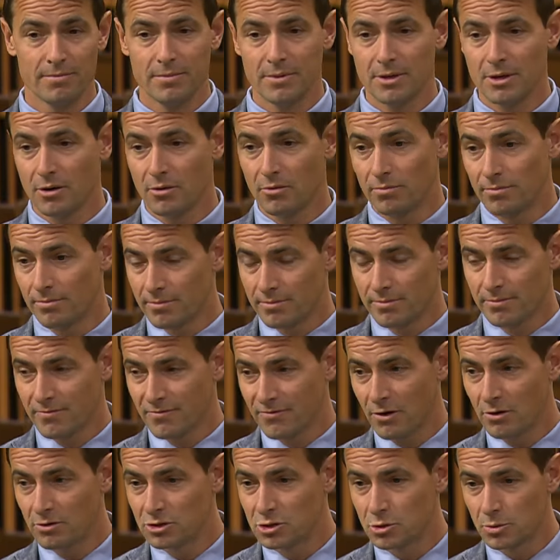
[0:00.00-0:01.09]
you know,
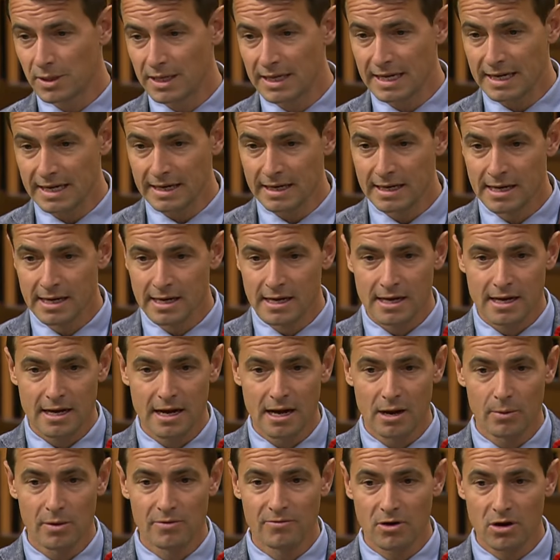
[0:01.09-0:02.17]
phones ringing.
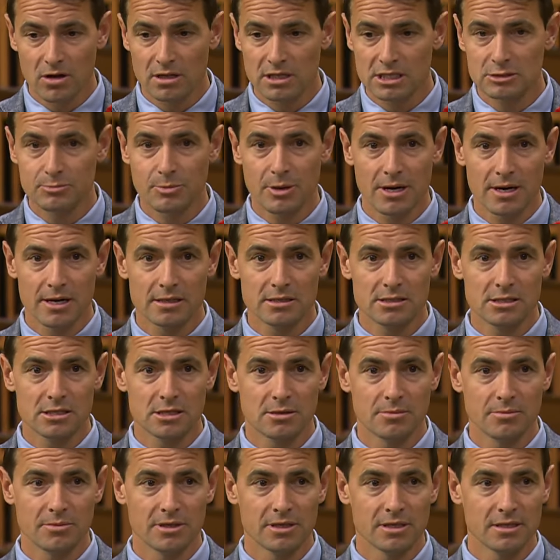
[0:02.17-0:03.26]
We've all experienced
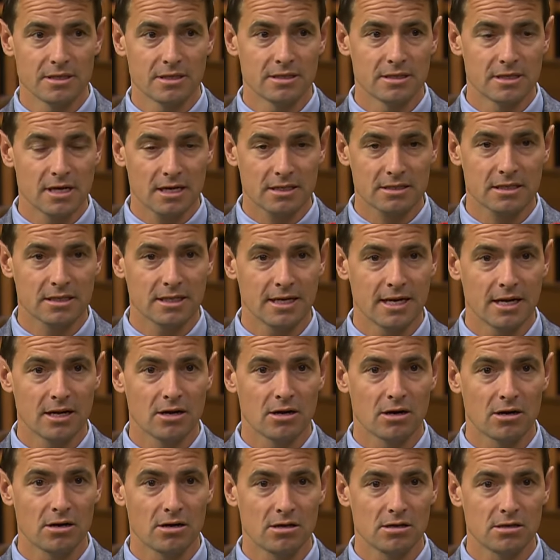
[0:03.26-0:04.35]
them, the duct cleaning
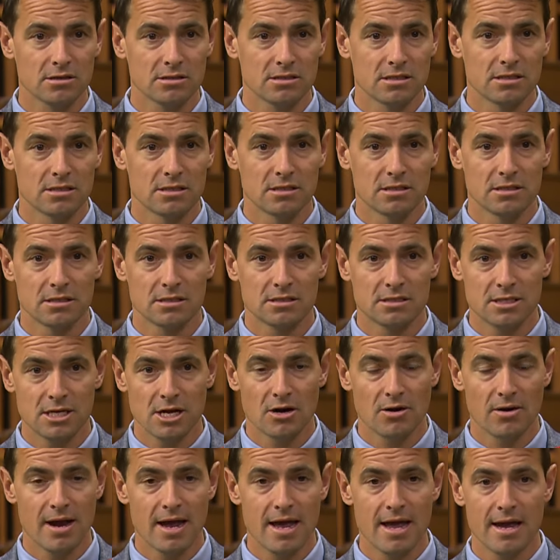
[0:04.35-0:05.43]
calls and the
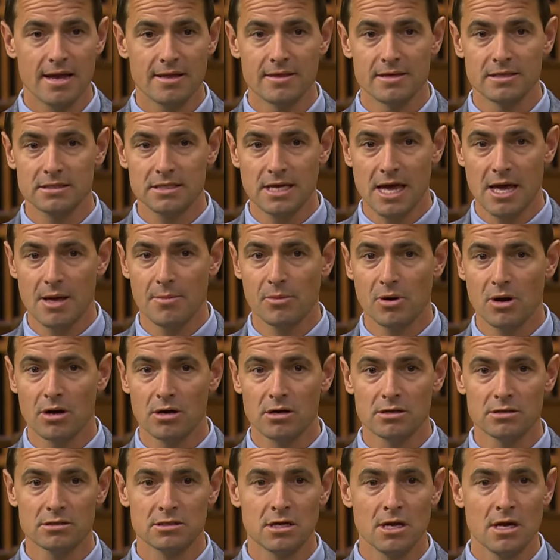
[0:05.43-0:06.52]
CRA and the scam
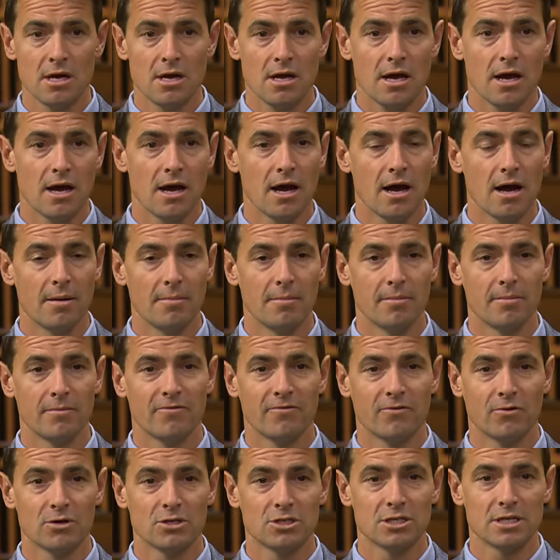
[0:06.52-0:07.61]
calls.
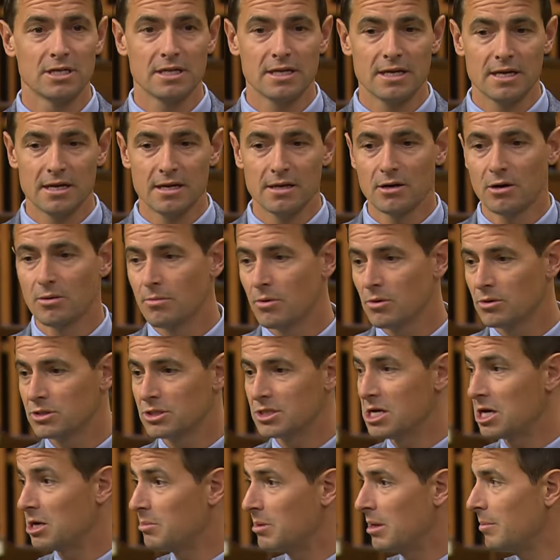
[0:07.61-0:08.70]
Fortunately, you know, most
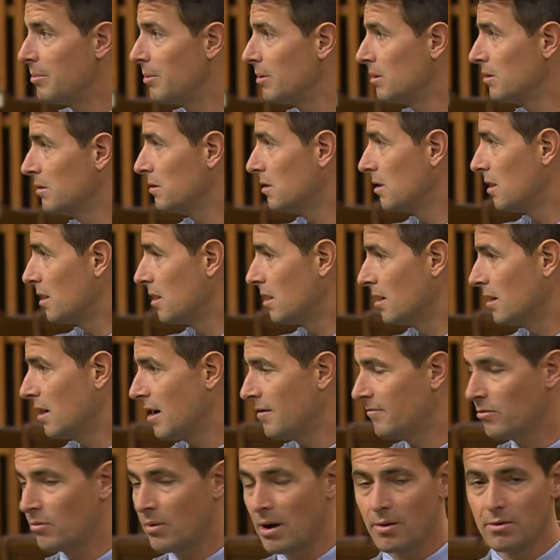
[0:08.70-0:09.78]
young people
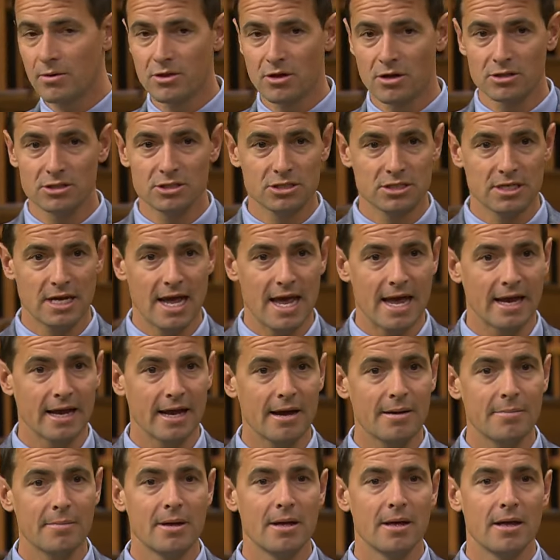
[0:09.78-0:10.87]
have the wherewithal just to hang
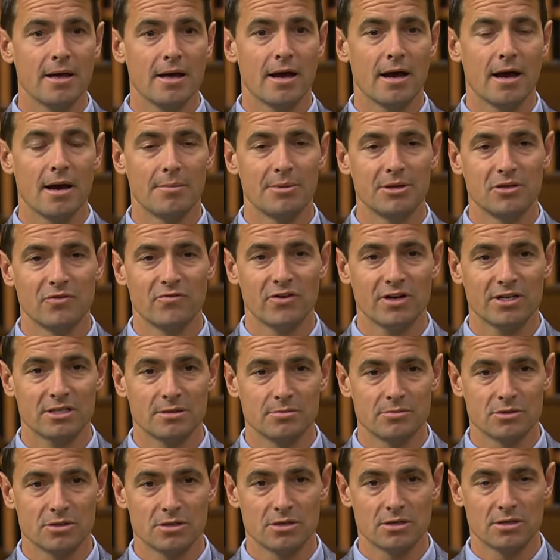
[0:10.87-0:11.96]
up, but the
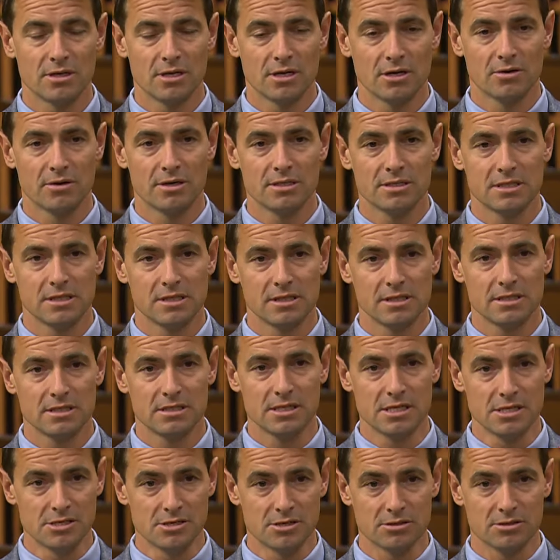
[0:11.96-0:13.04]
victims are increasingly
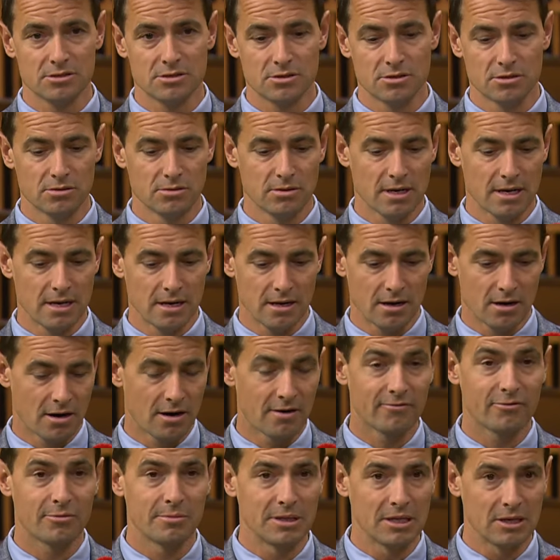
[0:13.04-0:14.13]
seniors who are
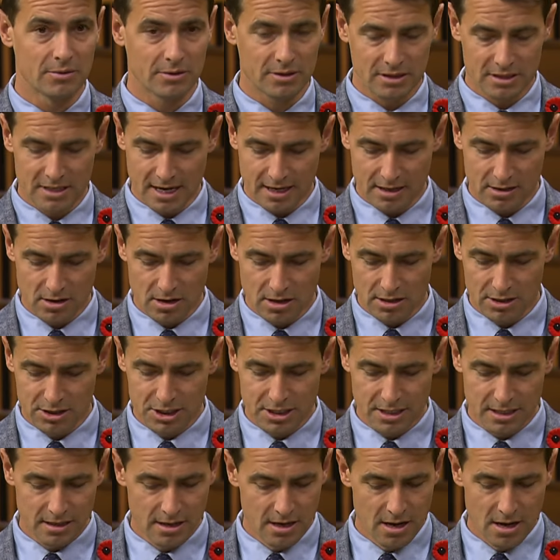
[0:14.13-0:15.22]
unfamiliar with the
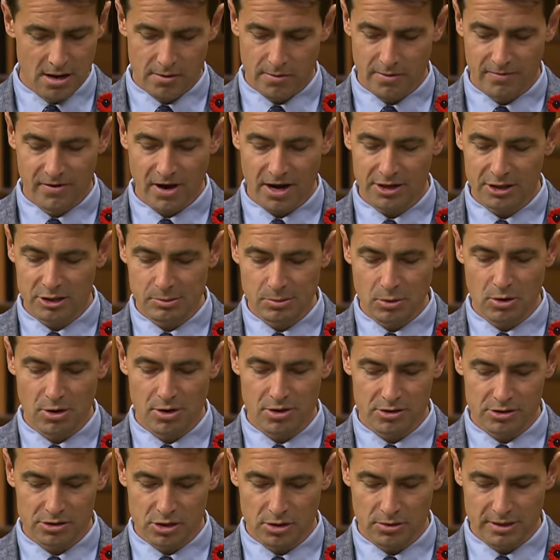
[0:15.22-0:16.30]
technology, and we've got to do more,
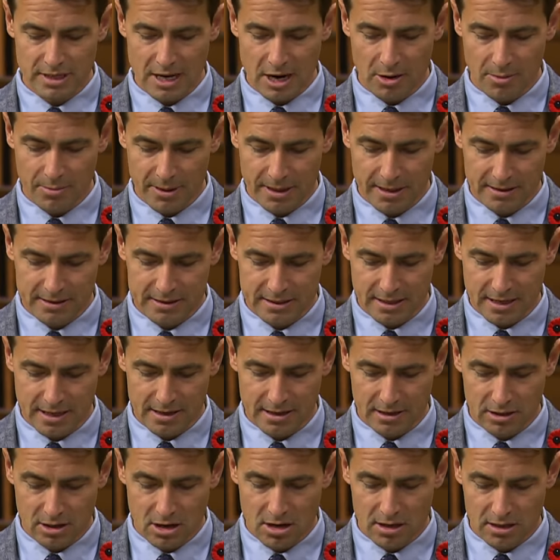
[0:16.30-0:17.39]
there's no doubt, but
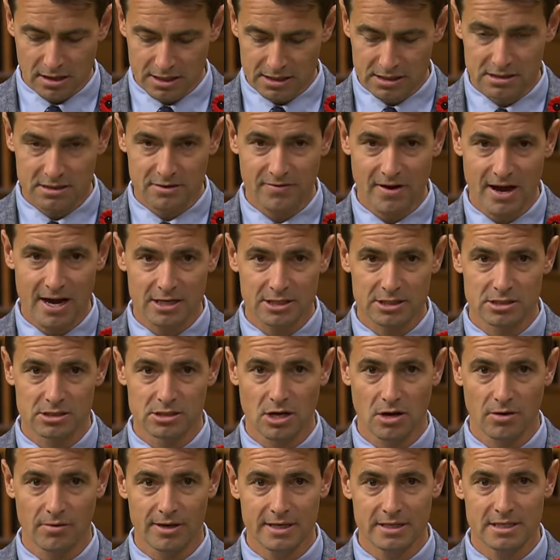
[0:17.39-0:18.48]
the long list of actions
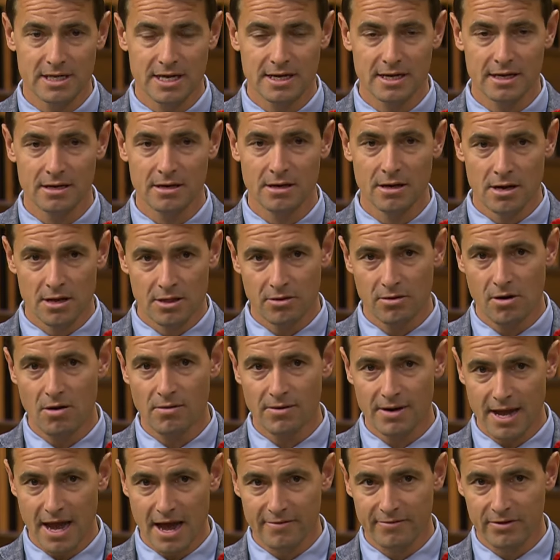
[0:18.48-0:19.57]
already taken, they're
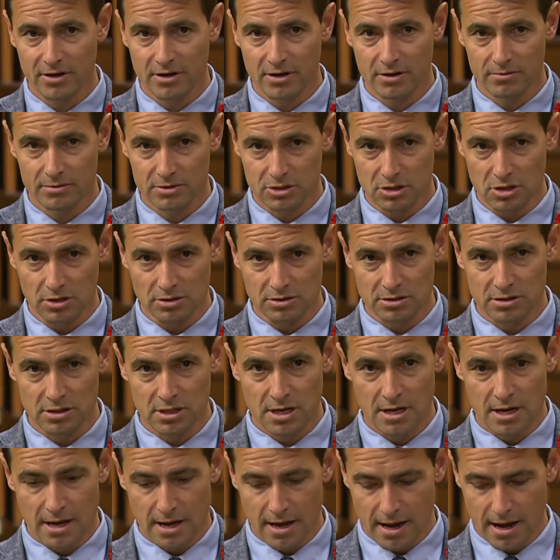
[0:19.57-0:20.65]
already having results.
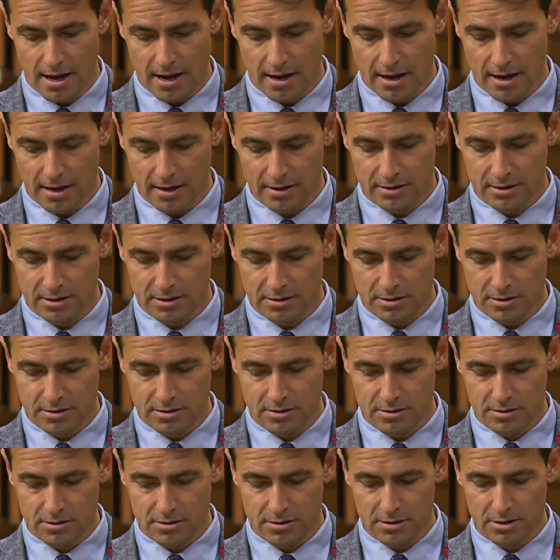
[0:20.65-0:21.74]

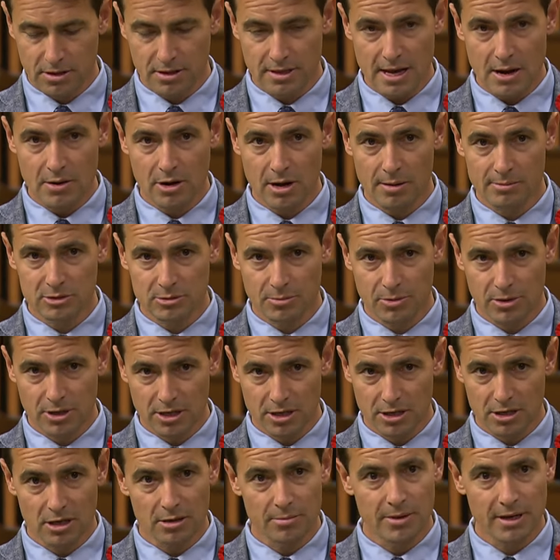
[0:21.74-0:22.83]
The outcomes are pretty
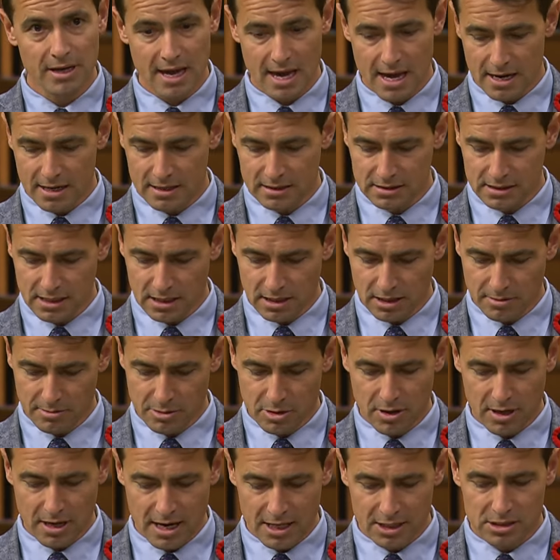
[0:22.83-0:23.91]
good, but Canada's
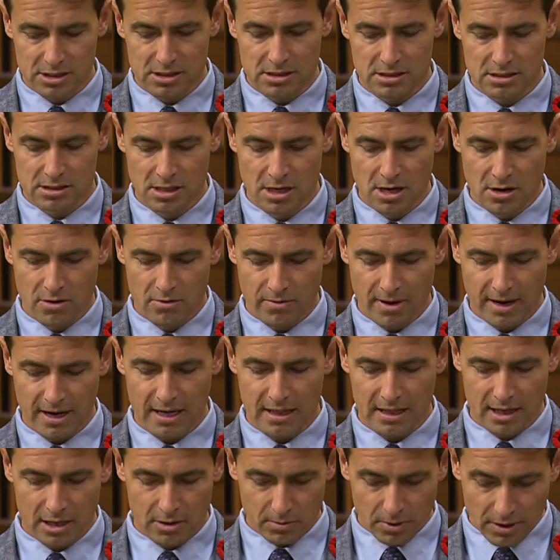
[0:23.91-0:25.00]
telecommunications
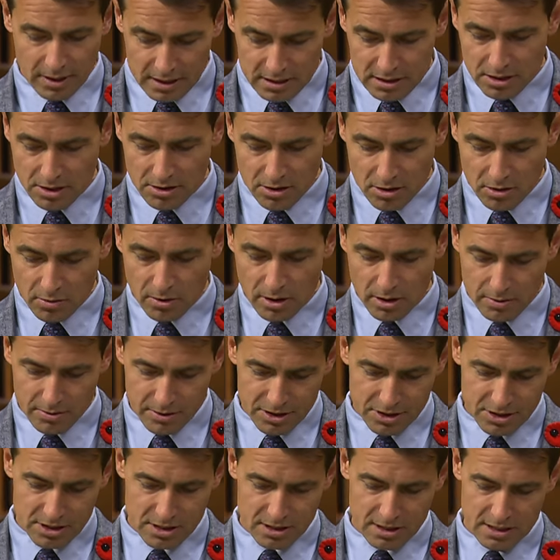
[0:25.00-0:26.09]
regulator will continue to work
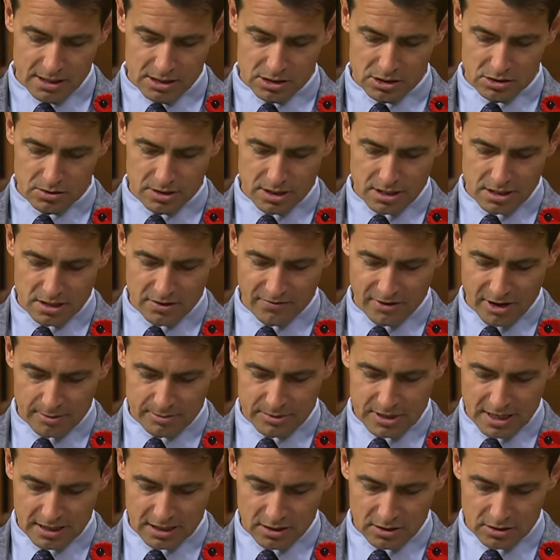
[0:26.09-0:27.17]
with the industry to develop
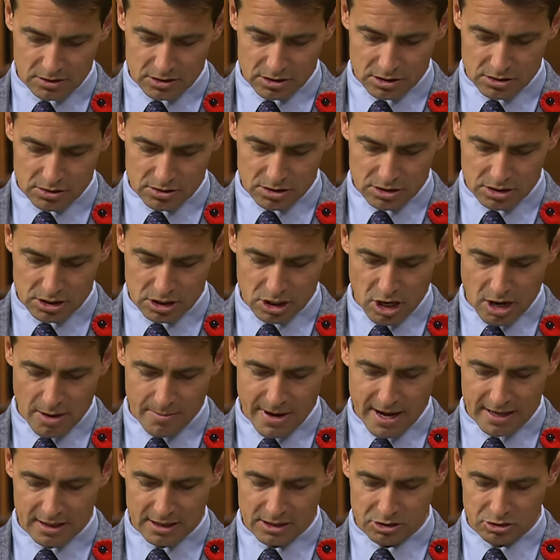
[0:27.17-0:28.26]
technical solutions to
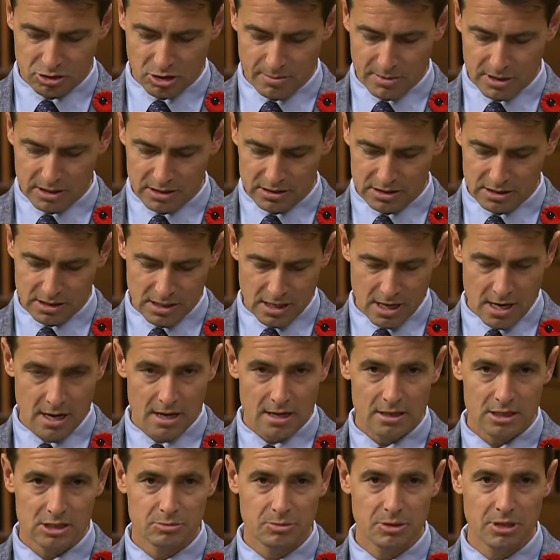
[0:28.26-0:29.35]
combat these criminals. And
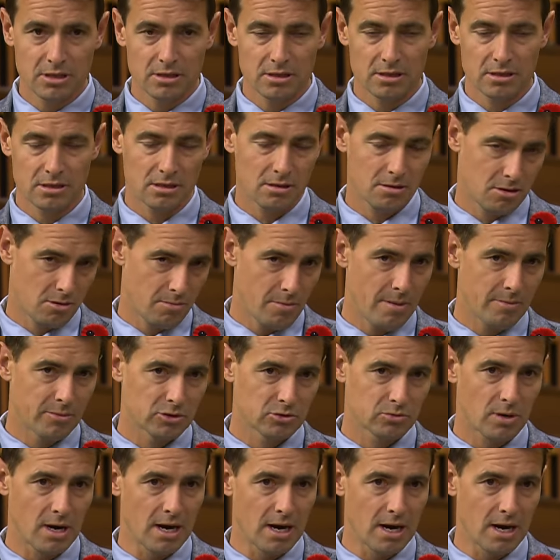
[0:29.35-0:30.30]
the member's